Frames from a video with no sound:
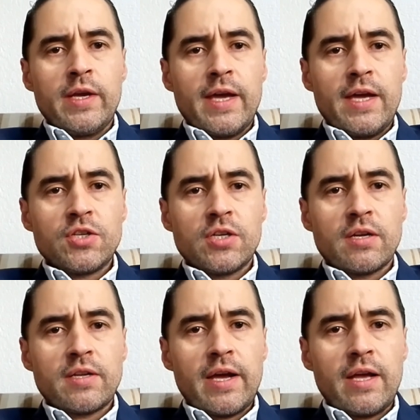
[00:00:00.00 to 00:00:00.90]
We'll engage
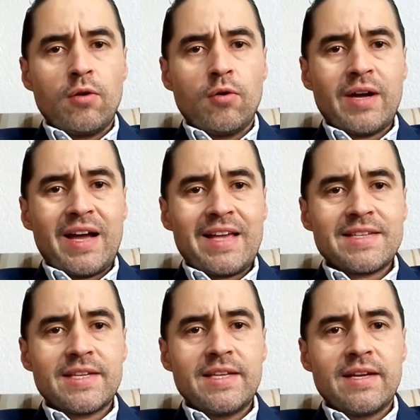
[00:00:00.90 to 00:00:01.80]
in a dialogue,
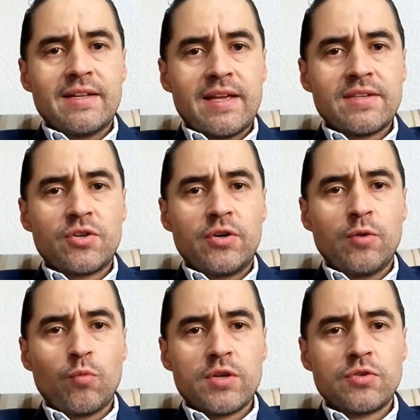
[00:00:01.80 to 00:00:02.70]
asking and
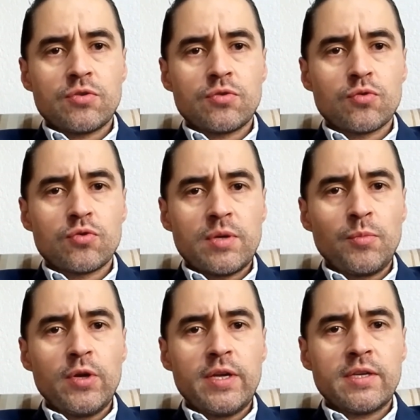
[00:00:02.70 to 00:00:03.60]
answering questions to
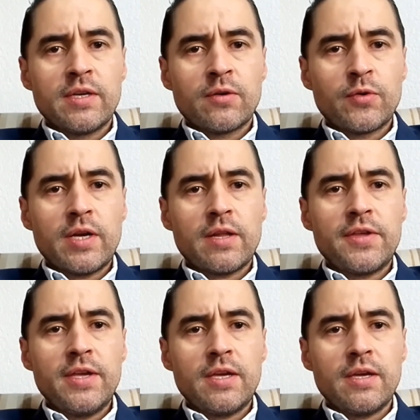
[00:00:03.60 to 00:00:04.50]
stimulate
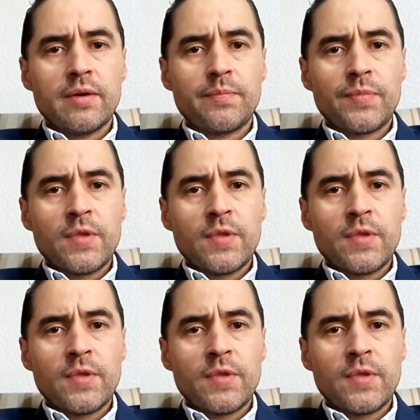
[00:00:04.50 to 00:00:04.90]
critical thinking.